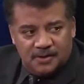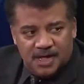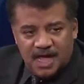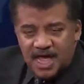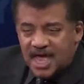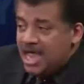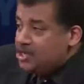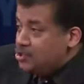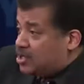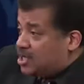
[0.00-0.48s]

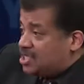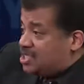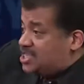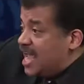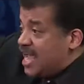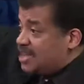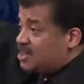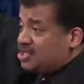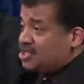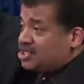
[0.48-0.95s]
And you can
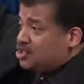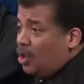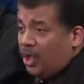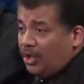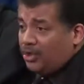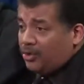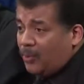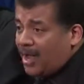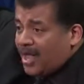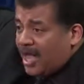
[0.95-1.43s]
take this all
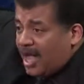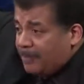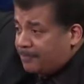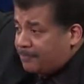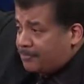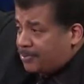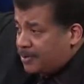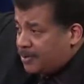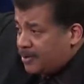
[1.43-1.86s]
the way up.